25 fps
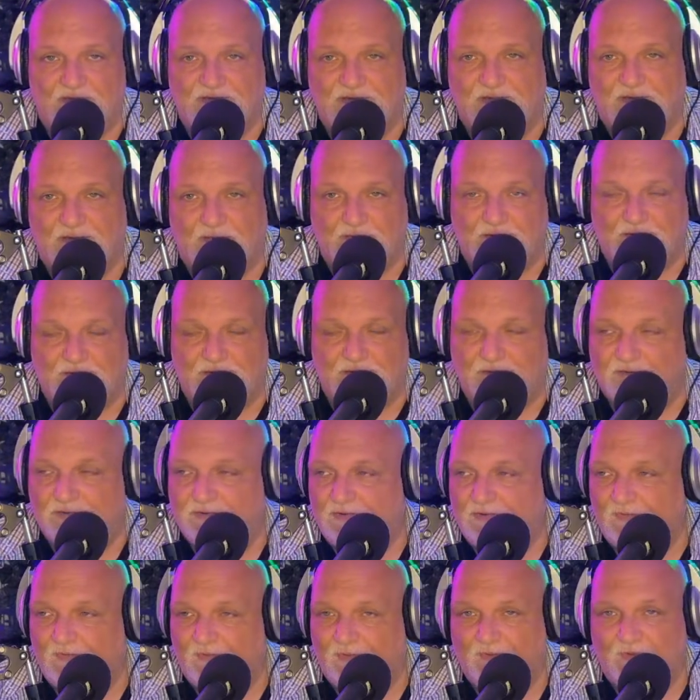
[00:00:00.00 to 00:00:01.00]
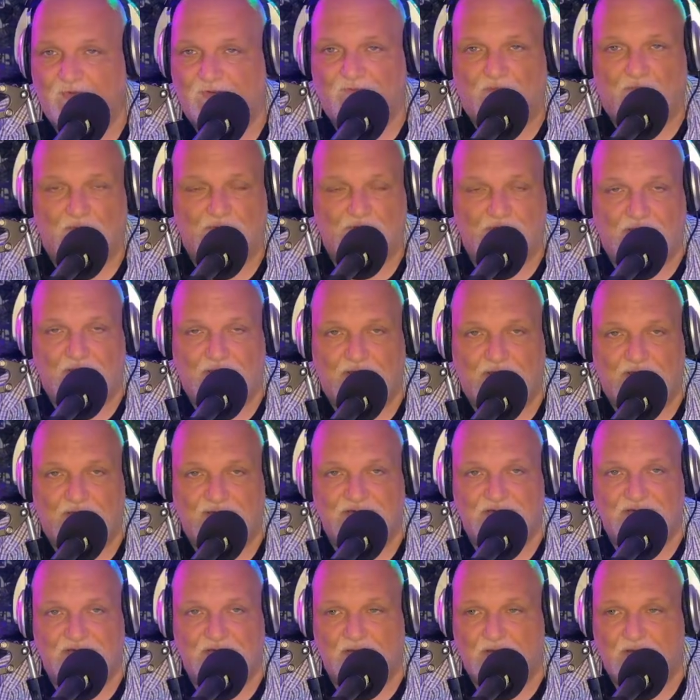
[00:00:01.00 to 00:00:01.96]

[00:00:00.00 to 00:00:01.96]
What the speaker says: maybe 2, 3, 4 days,